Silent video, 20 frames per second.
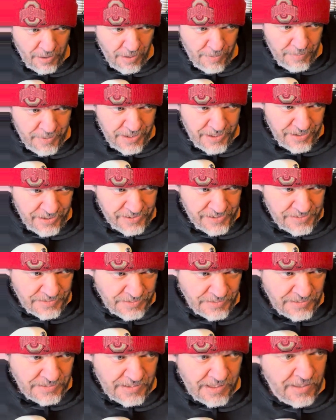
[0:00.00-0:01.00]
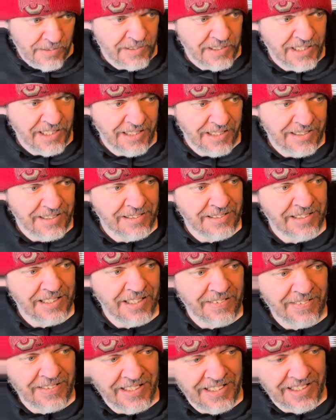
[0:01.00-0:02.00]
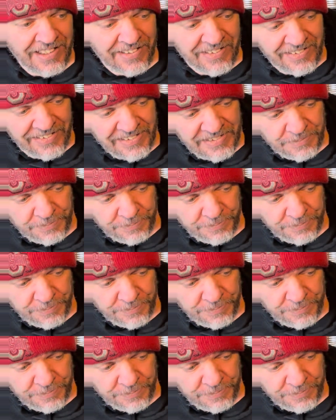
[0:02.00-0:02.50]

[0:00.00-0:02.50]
up here, so you got the scale here.